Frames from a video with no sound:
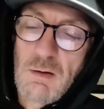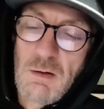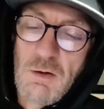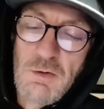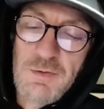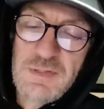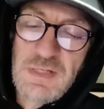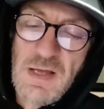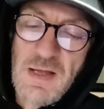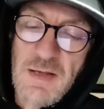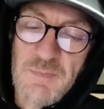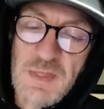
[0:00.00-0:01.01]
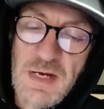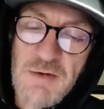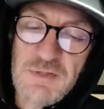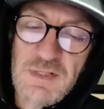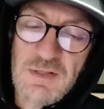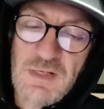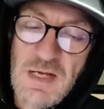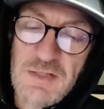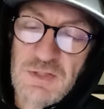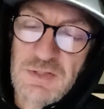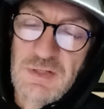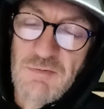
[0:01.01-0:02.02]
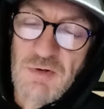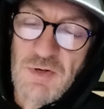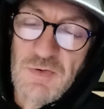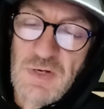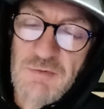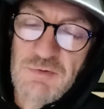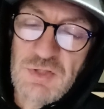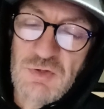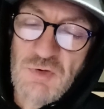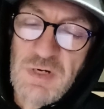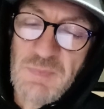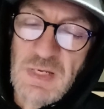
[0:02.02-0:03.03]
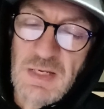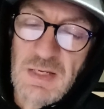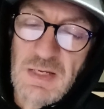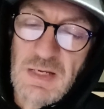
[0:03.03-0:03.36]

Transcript: "All the time that I was unconscious," he wrote, "I was dreaming.